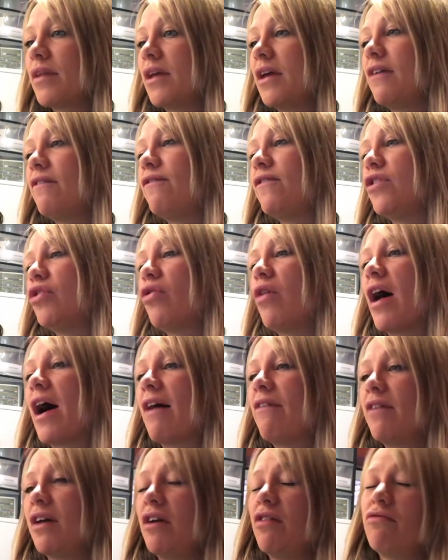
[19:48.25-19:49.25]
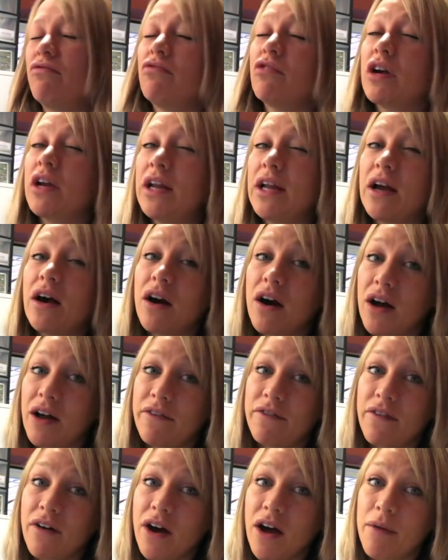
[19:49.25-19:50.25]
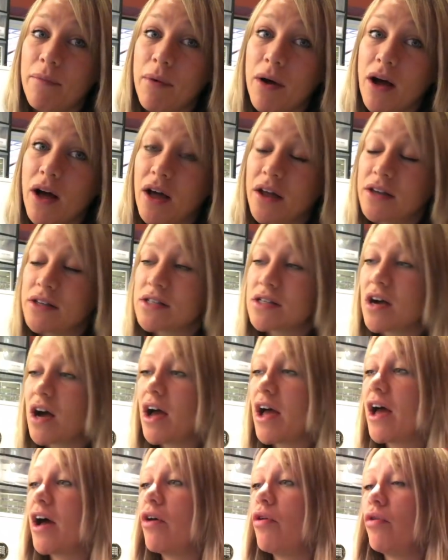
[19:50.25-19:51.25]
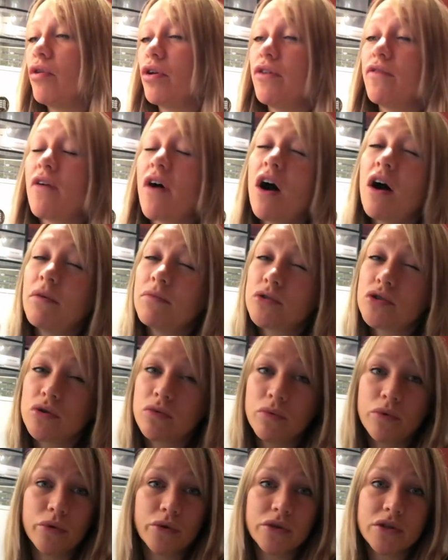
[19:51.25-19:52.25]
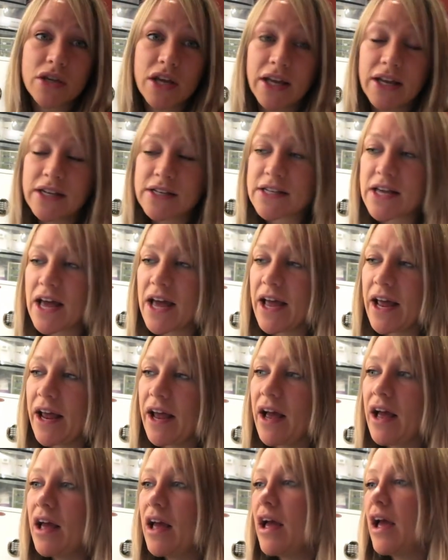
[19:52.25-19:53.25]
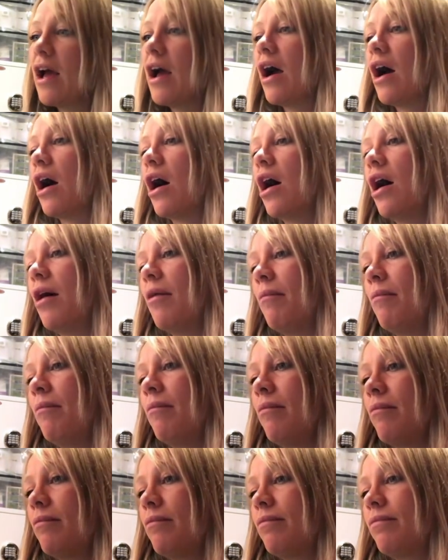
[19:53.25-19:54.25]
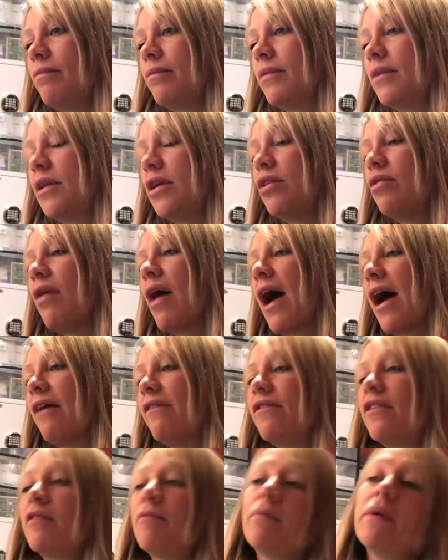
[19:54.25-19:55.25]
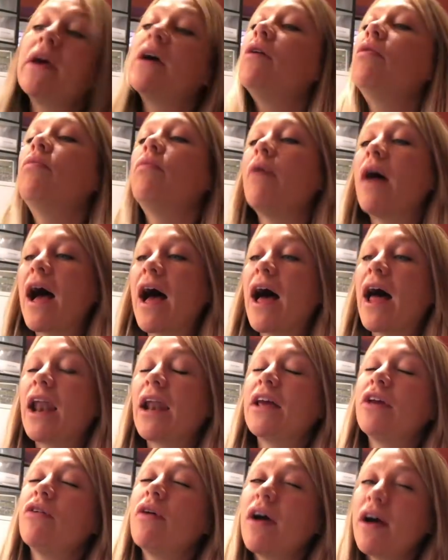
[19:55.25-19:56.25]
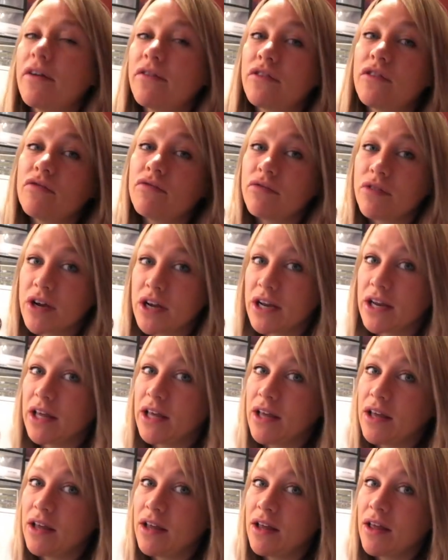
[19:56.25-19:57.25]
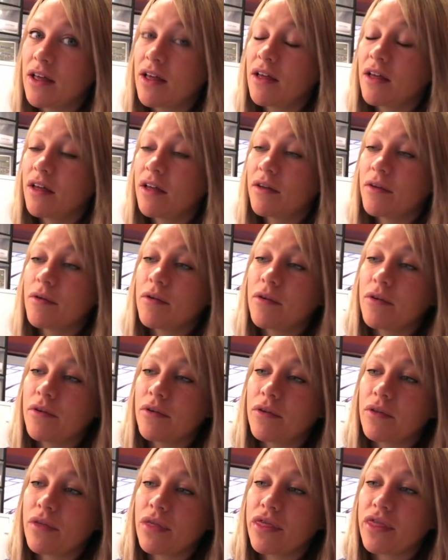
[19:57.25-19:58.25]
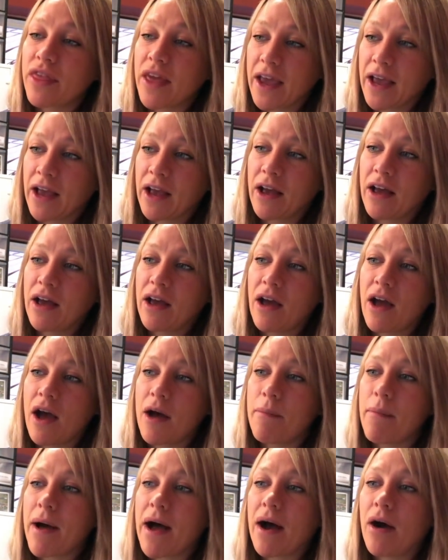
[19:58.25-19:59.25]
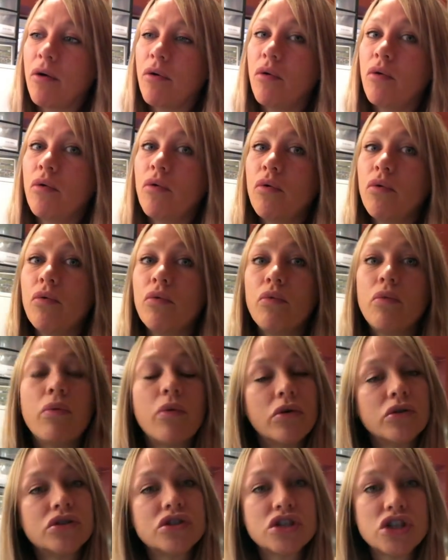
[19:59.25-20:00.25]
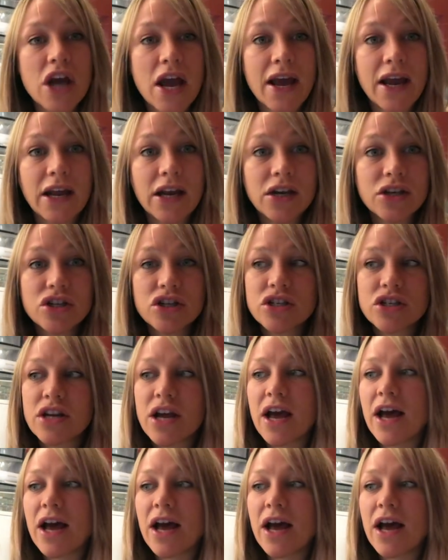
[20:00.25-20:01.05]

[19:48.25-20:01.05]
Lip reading: if you're having a really high fiber diet, or you've upped your water intake, you have to be aware, like, you have to really think about what's changed